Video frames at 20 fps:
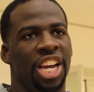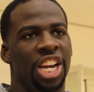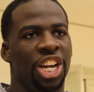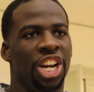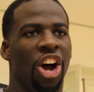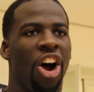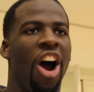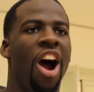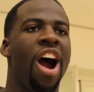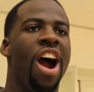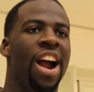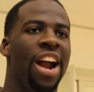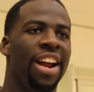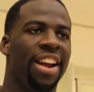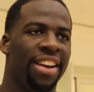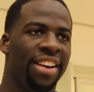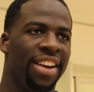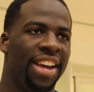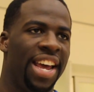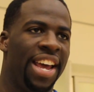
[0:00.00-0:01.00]
you know, all
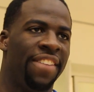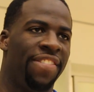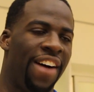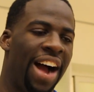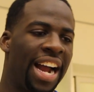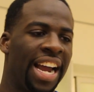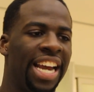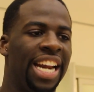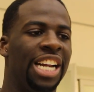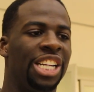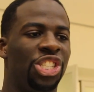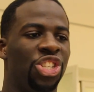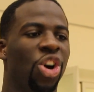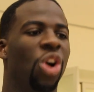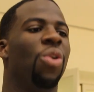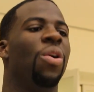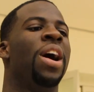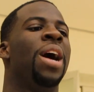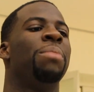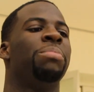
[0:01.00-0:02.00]
right, if I get into
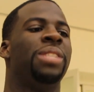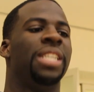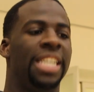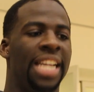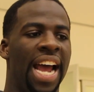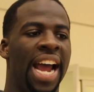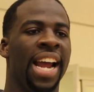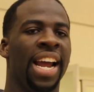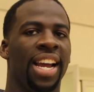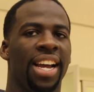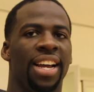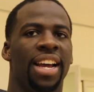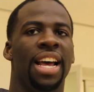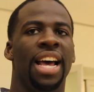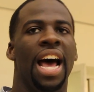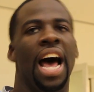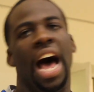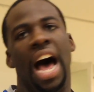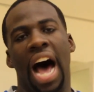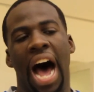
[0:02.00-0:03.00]
it with him today,
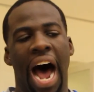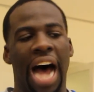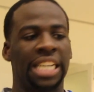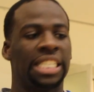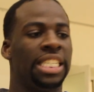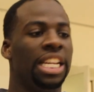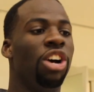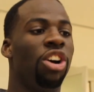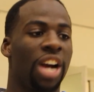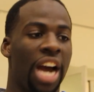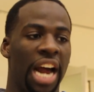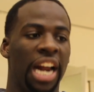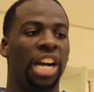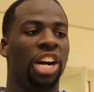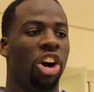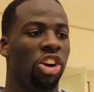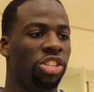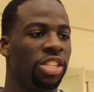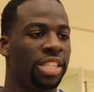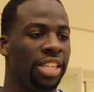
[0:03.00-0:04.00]
I still got
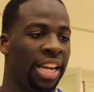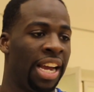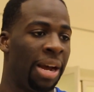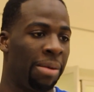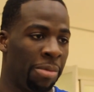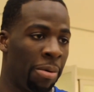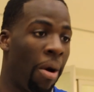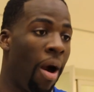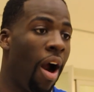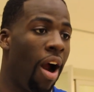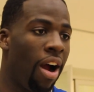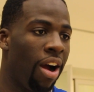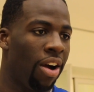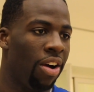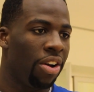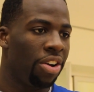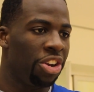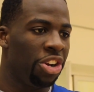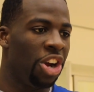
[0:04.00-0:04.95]
to go see him tomorrow.